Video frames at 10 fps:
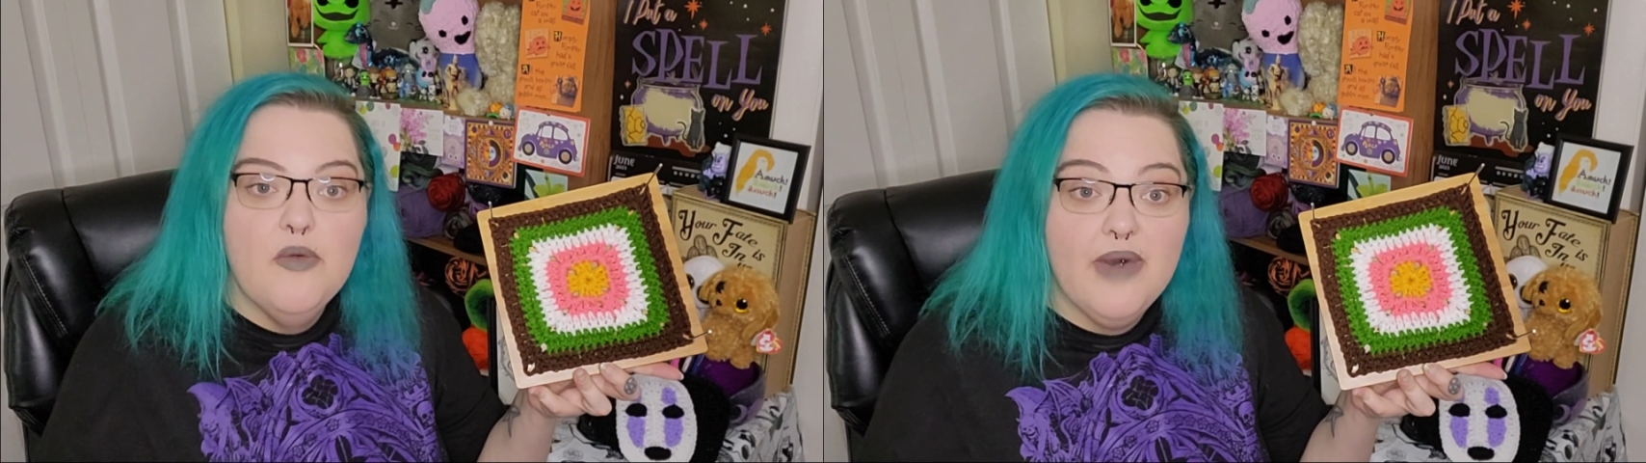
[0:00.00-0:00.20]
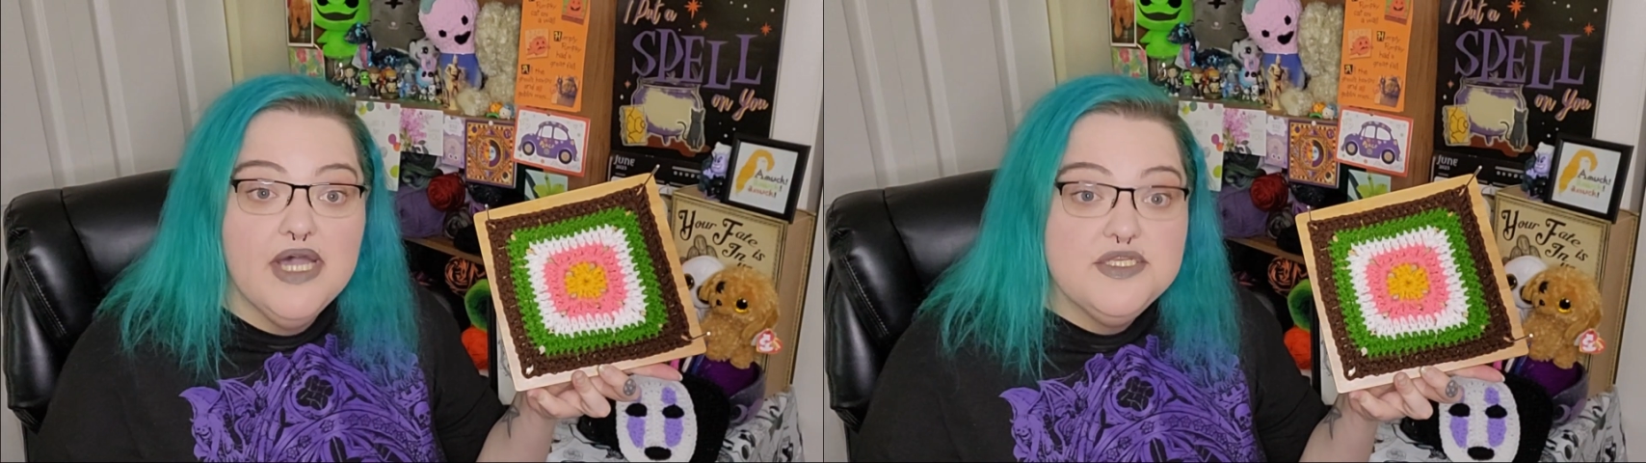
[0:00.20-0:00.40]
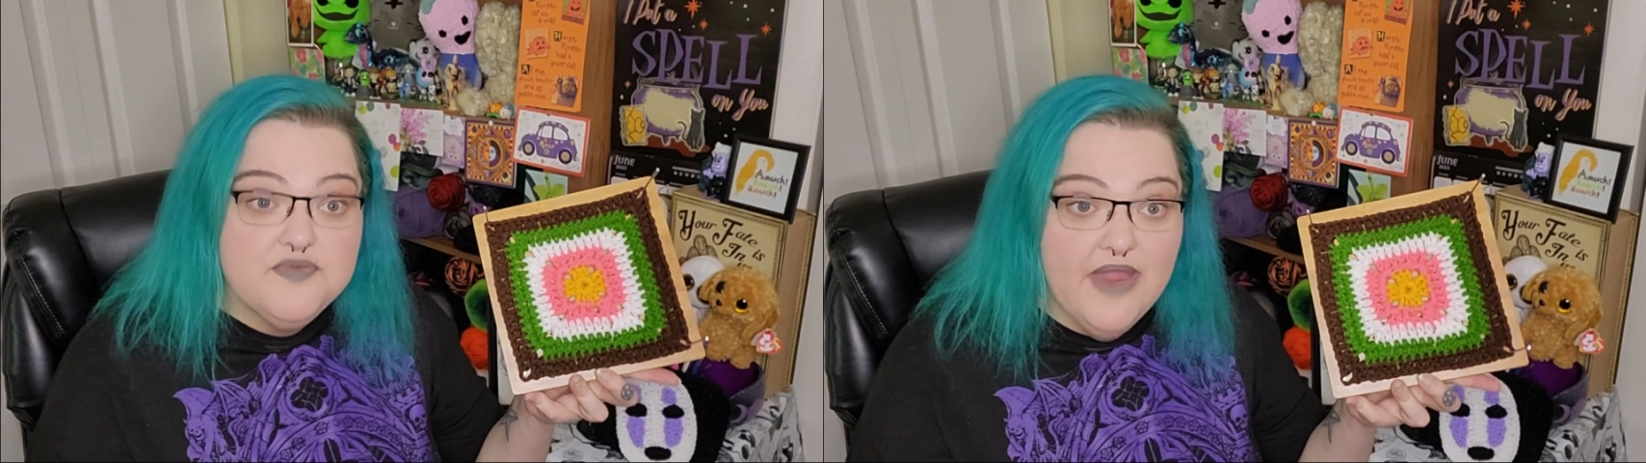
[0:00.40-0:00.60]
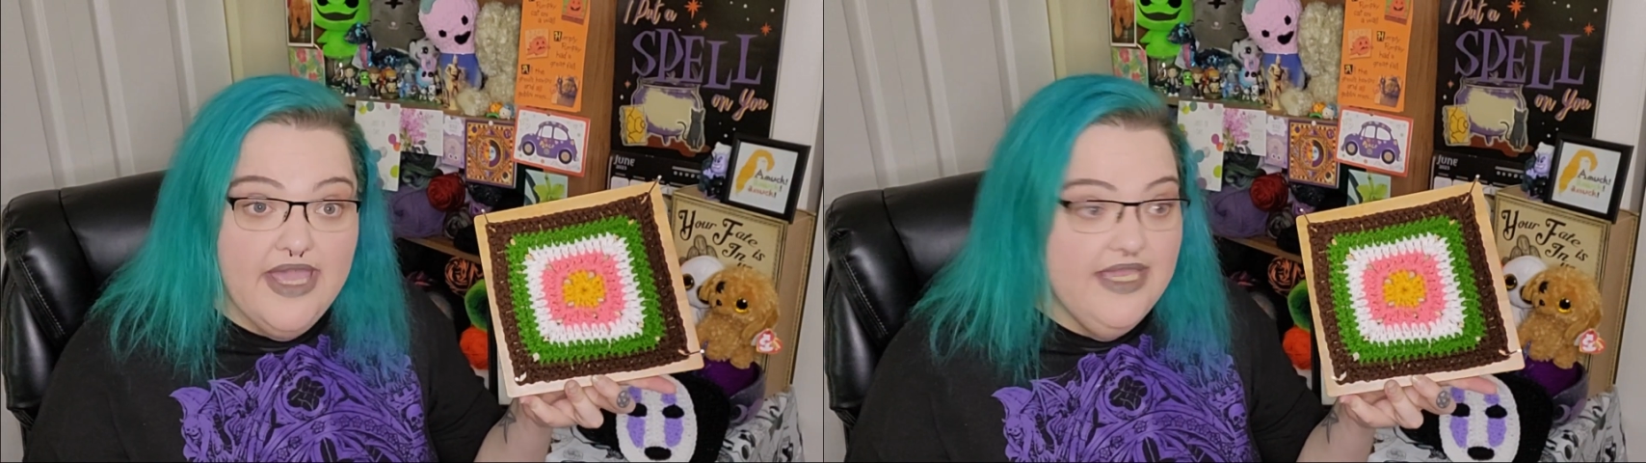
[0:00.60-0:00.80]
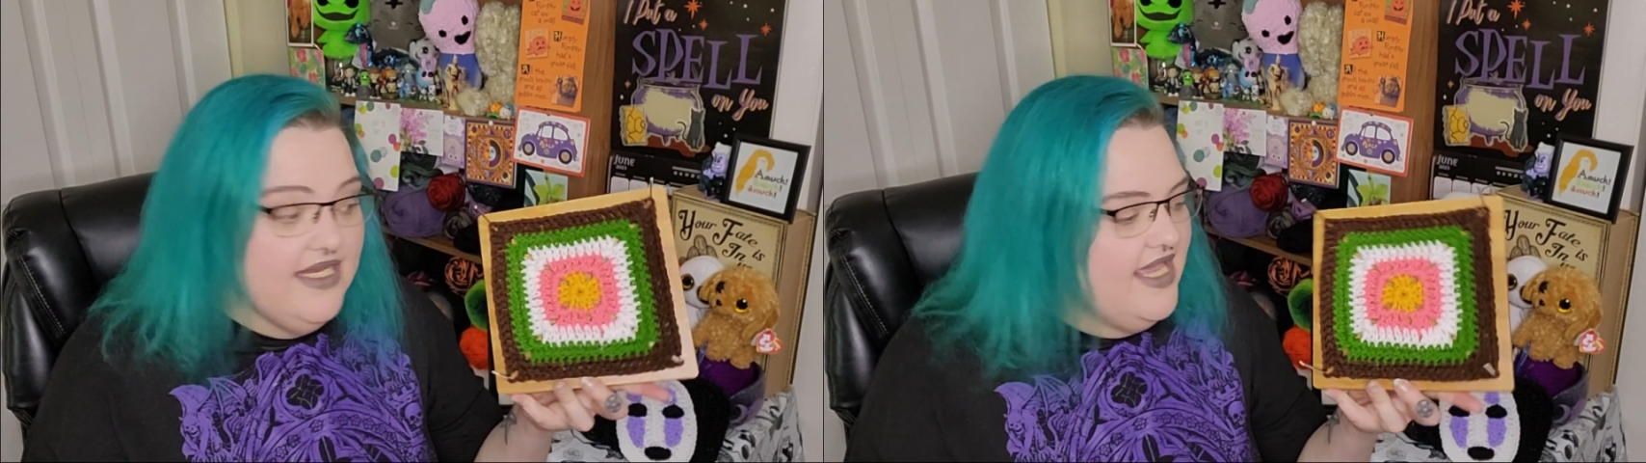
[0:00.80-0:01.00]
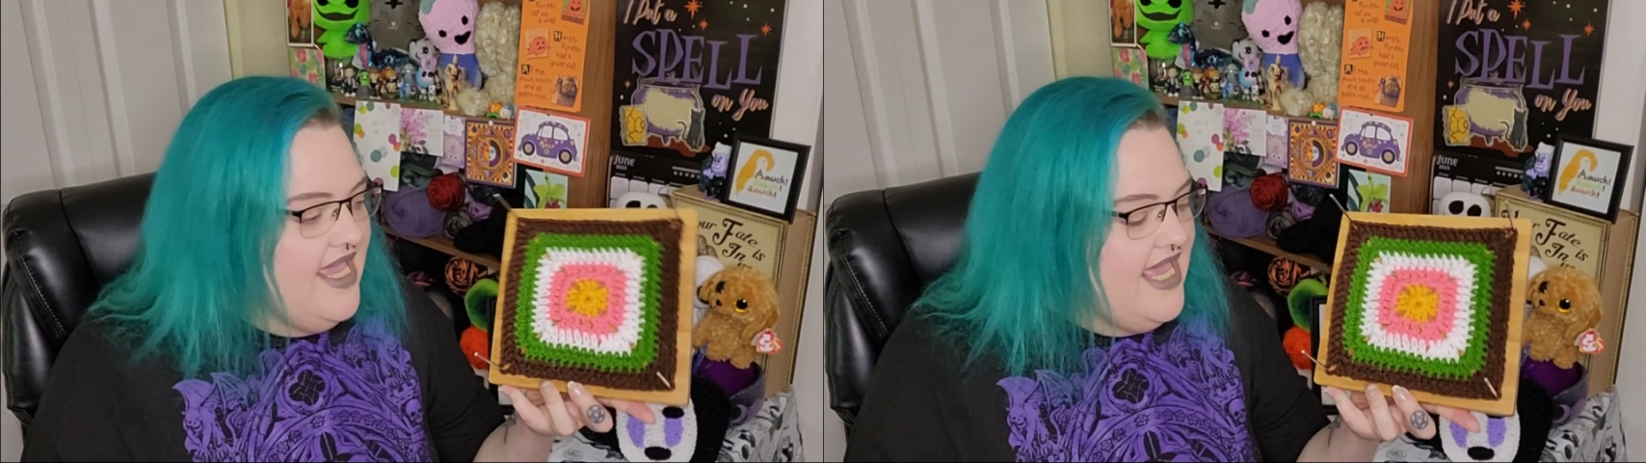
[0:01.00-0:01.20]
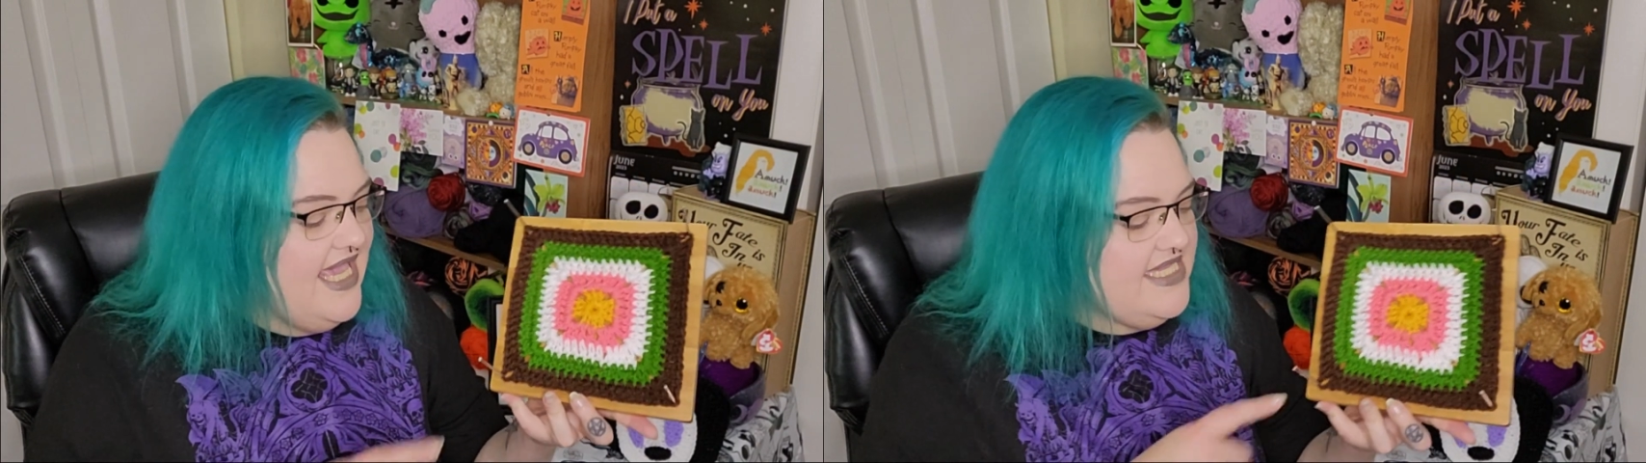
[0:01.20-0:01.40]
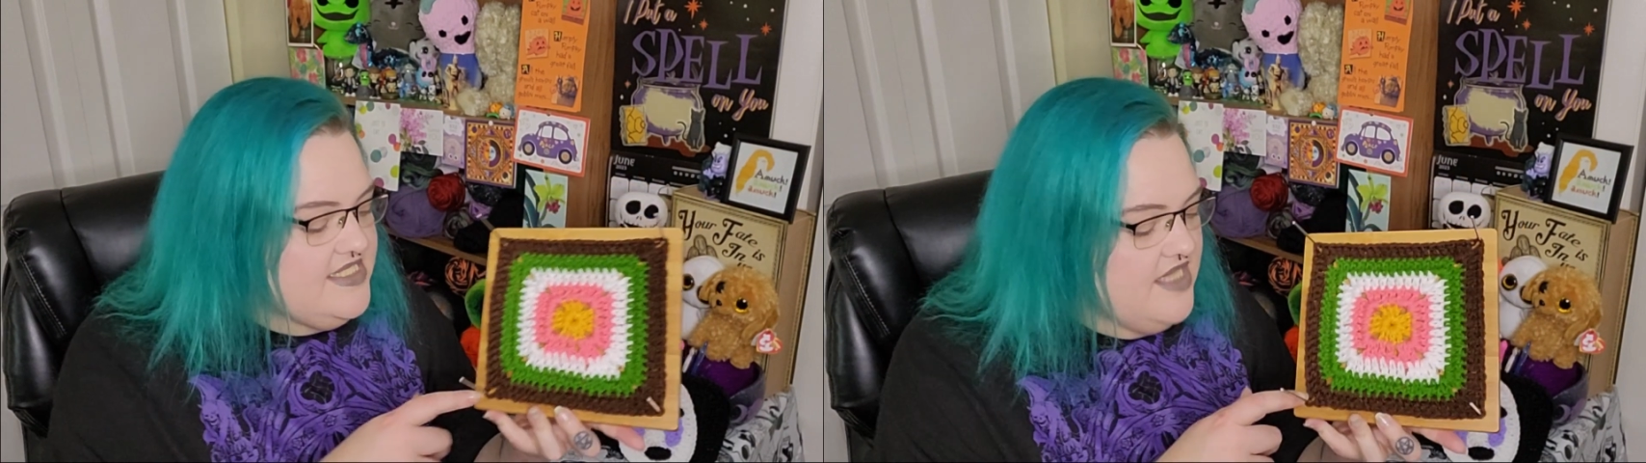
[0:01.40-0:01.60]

much, right? It's